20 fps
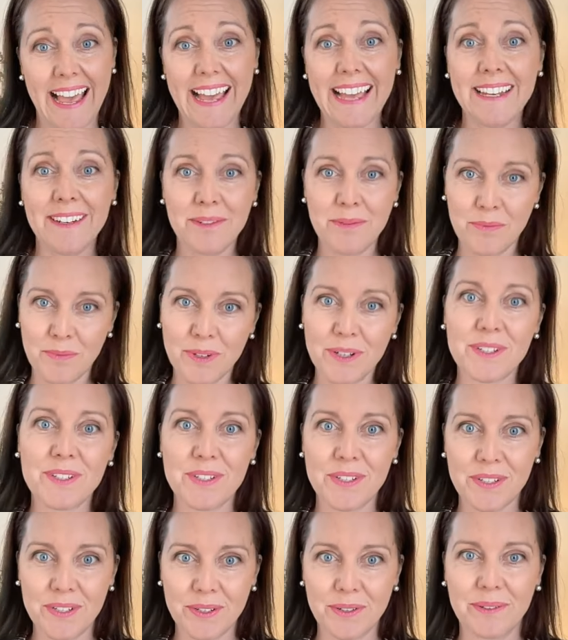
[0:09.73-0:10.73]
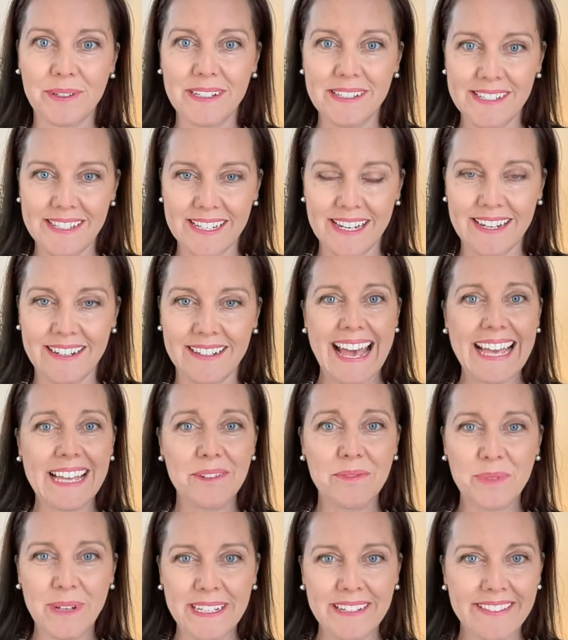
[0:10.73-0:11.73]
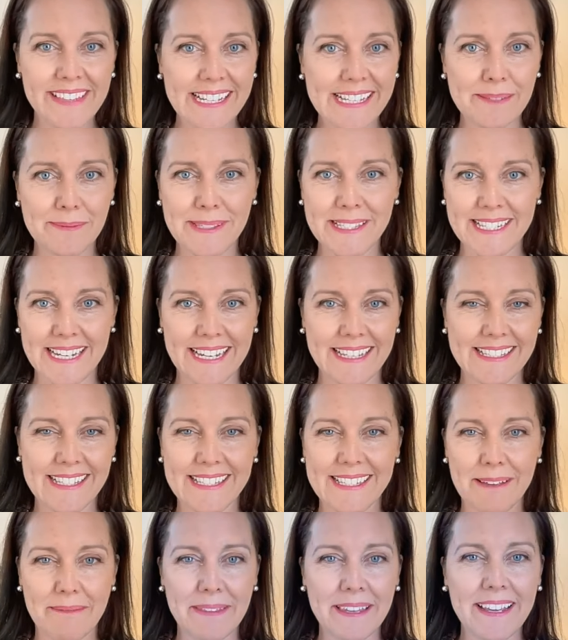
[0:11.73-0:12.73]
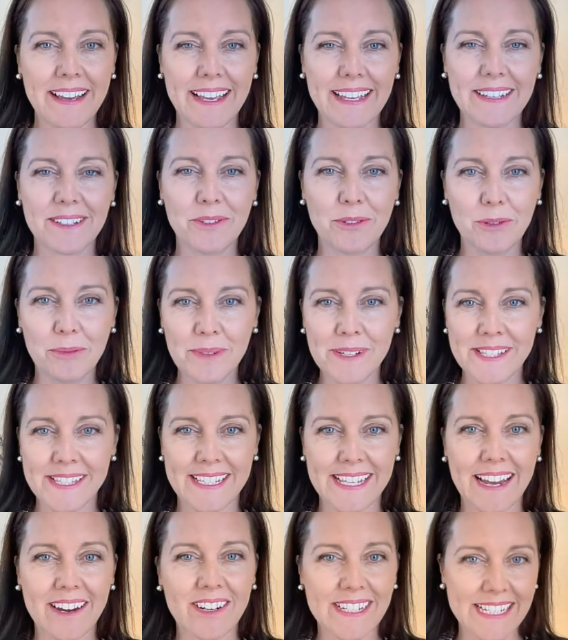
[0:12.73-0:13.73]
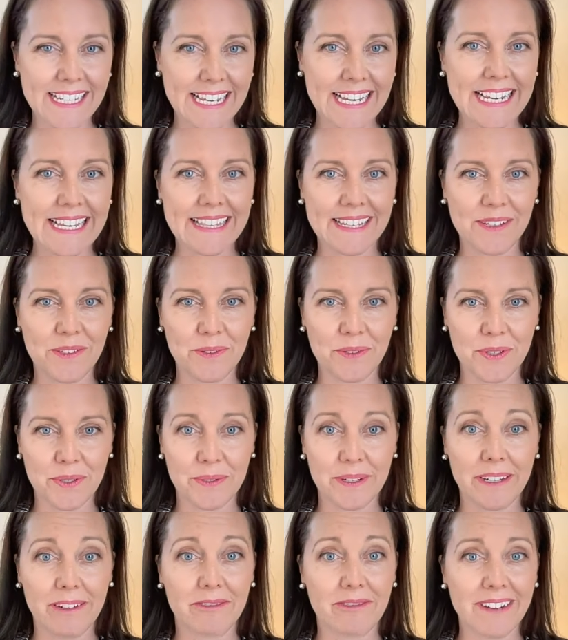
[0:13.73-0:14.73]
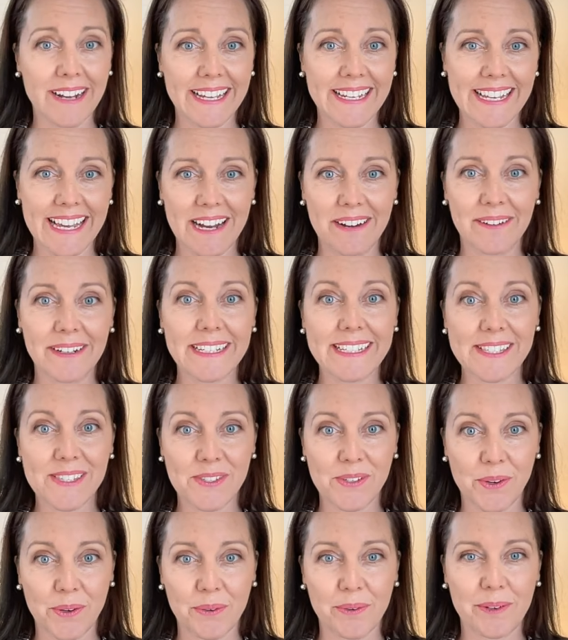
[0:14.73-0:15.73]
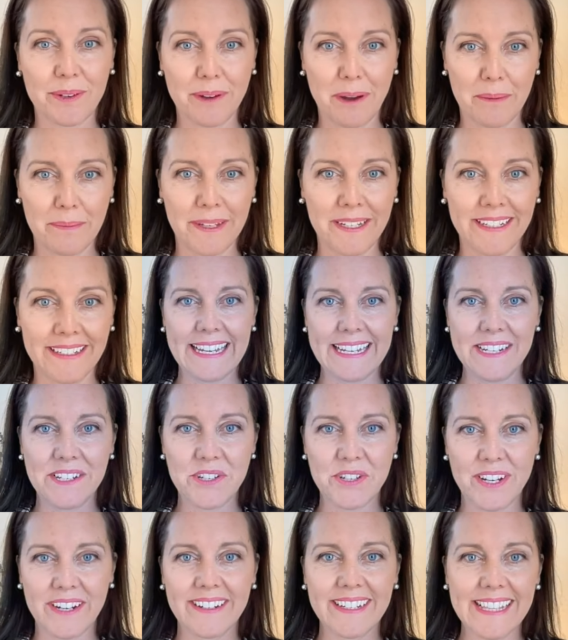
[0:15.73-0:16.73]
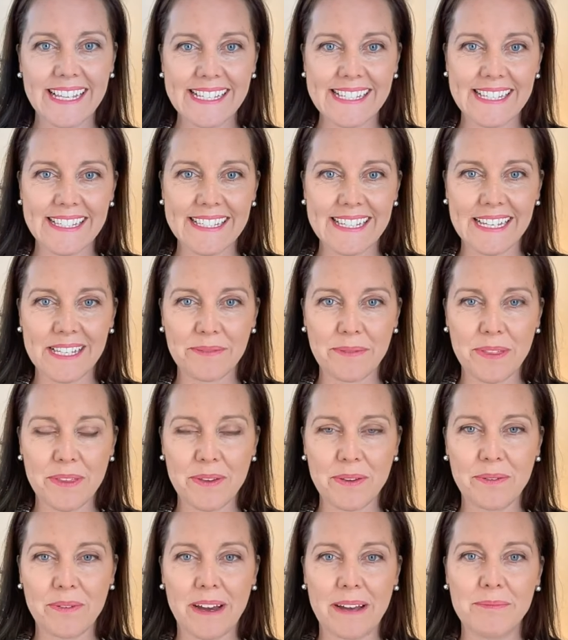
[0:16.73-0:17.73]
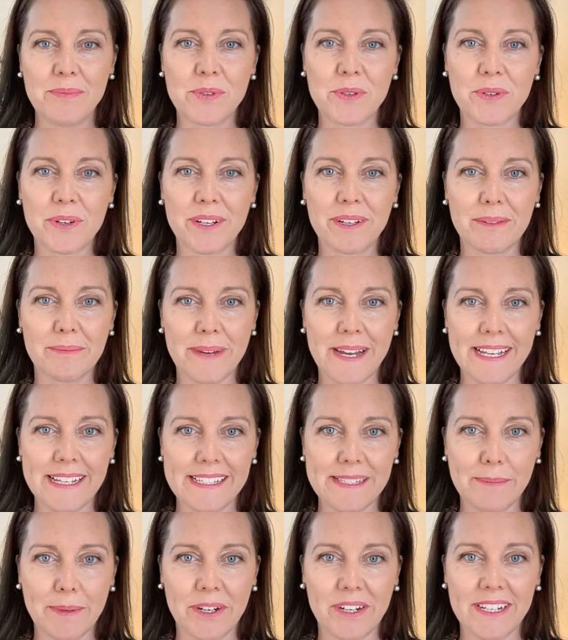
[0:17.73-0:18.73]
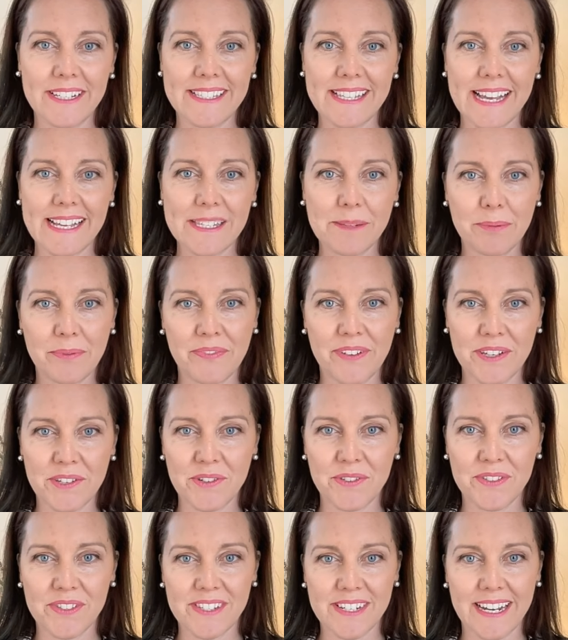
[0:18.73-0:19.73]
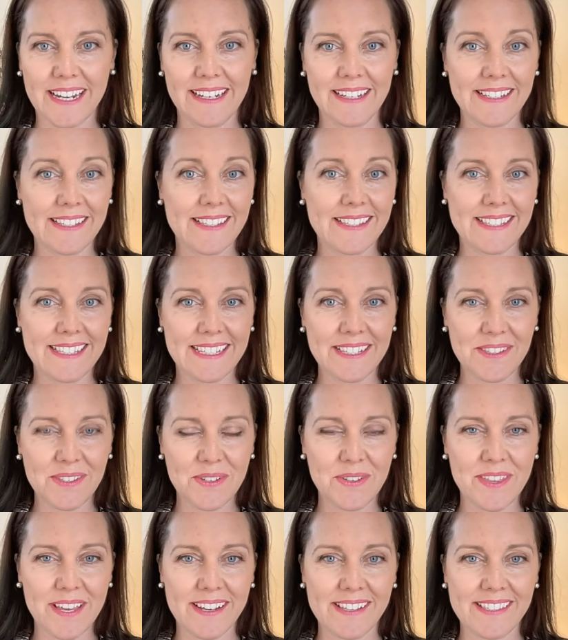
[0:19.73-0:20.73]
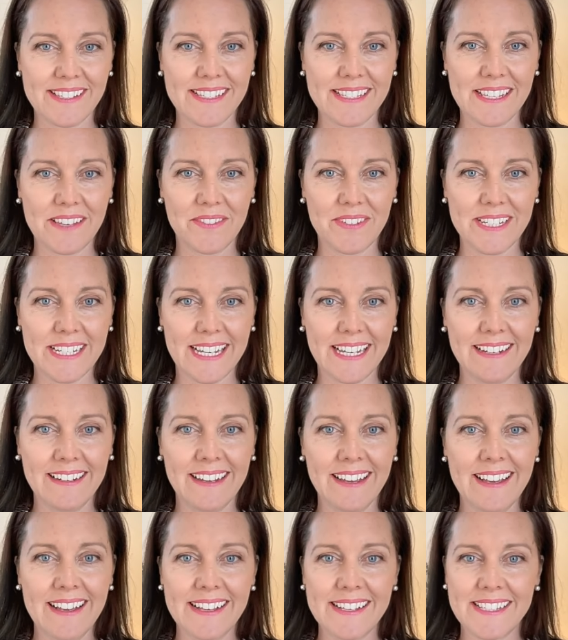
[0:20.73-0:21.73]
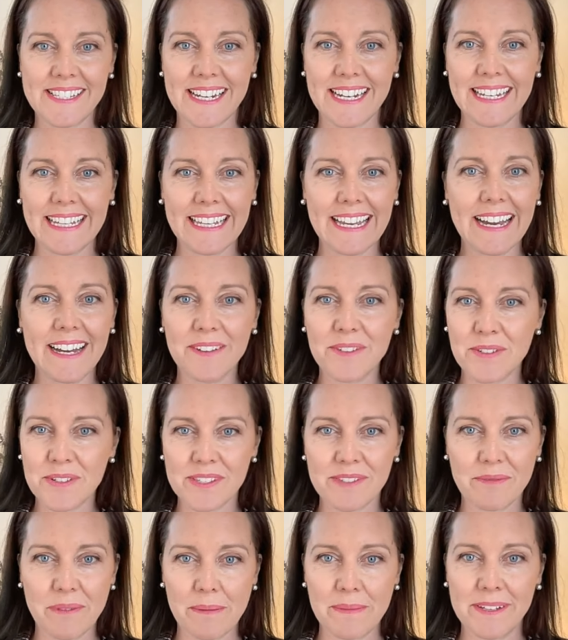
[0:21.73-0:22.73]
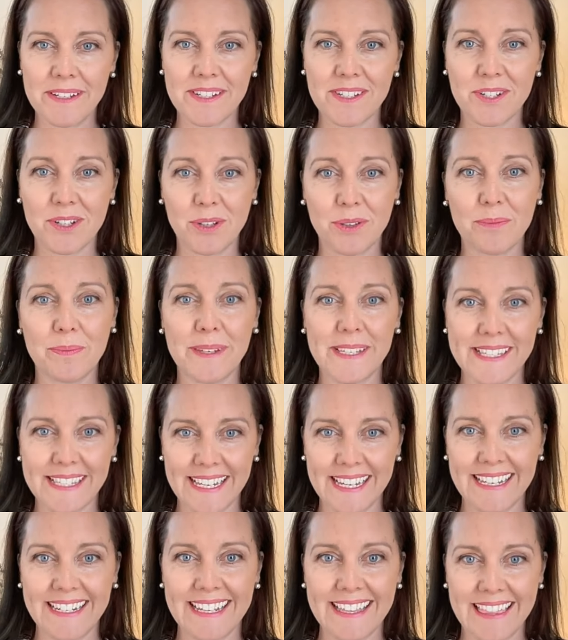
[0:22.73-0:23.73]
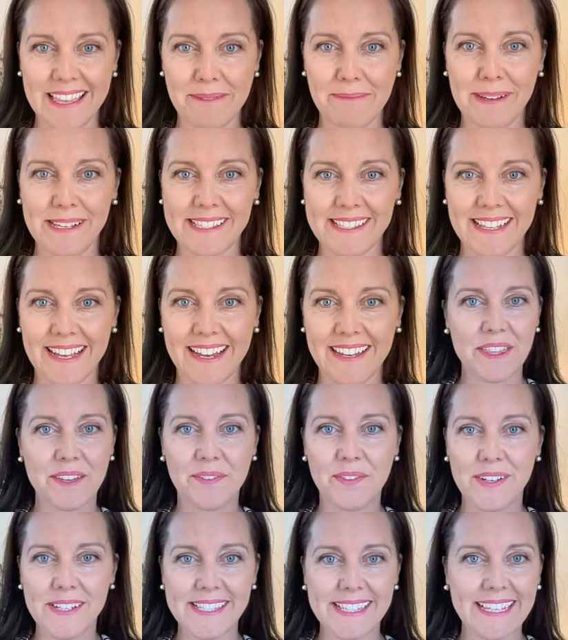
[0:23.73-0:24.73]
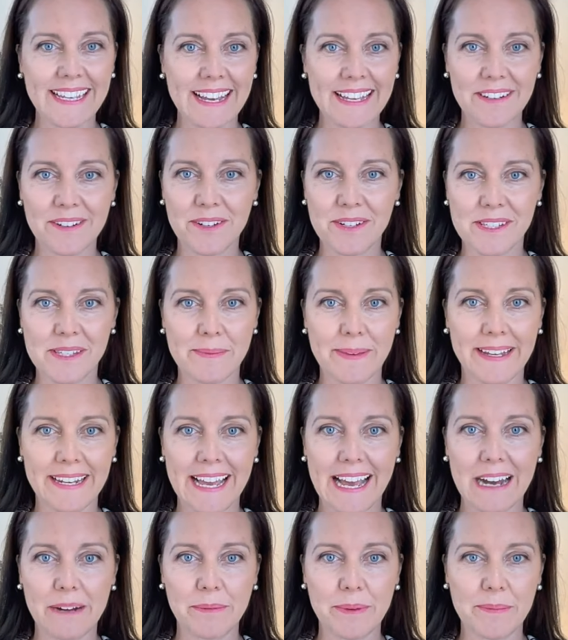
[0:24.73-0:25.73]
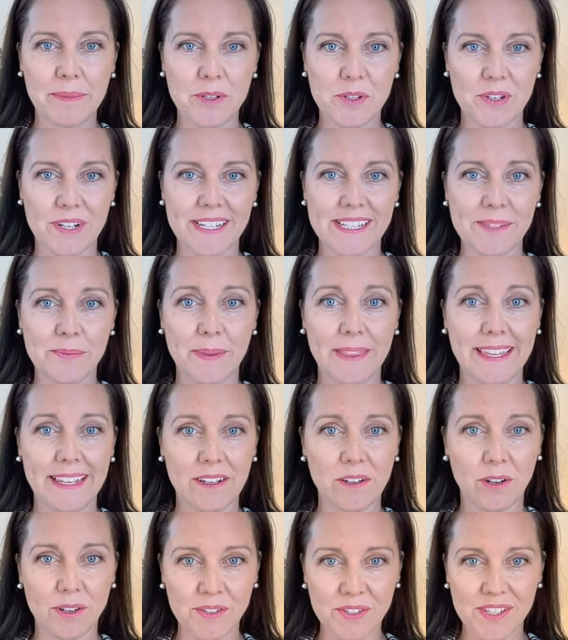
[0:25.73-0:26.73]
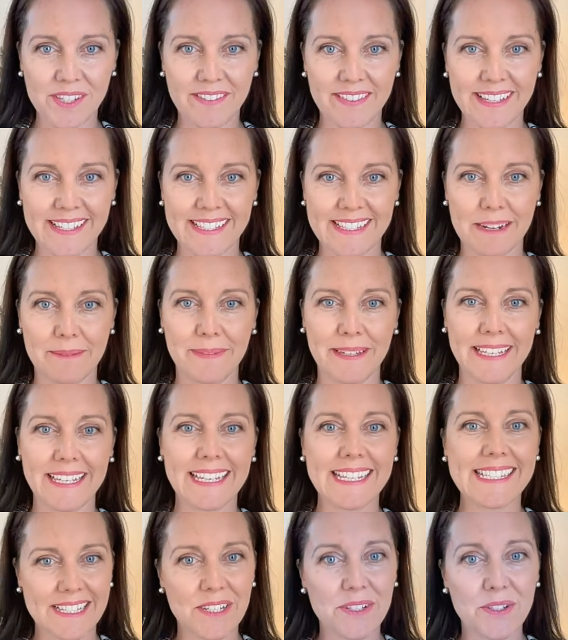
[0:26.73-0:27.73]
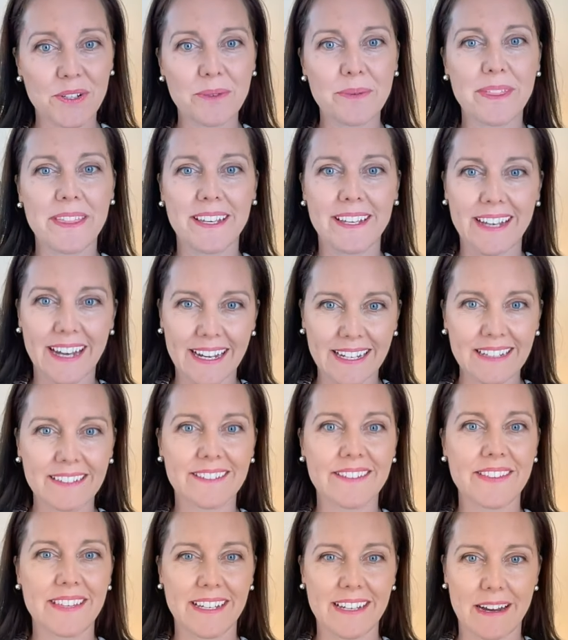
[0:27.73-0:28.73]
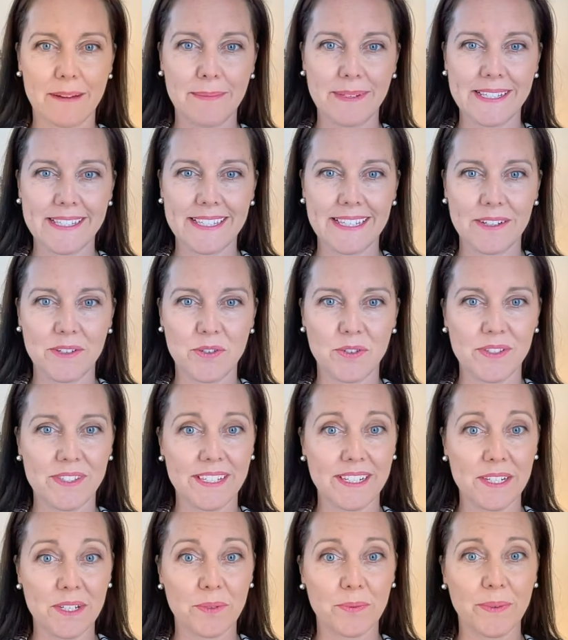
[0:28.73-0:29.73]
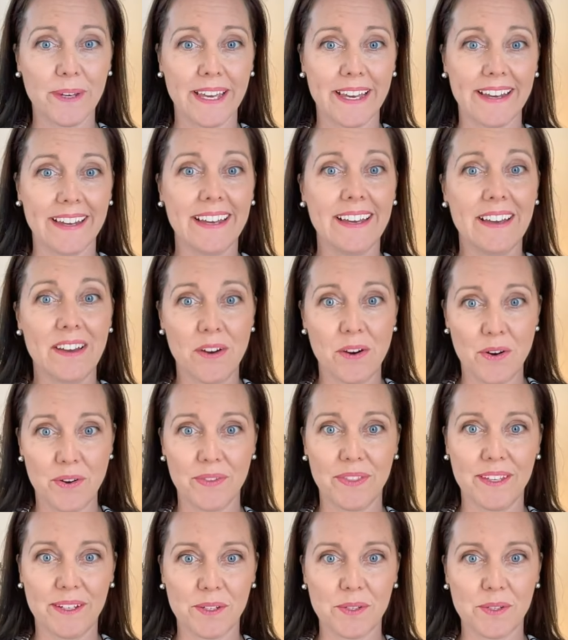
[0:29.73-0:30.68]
and what to do instead. And one of these mistakes is something I can almost guarantee that you're doing right now. It's so common. In sharing these insights with you, I'm drawing on my experience as a professional stylist since 2017, styling hundreds of women to be seen in their best light. The first thing I notice about how women dress when they're conscious of their stomach is to do with the color of the garments they're choosing to wear on their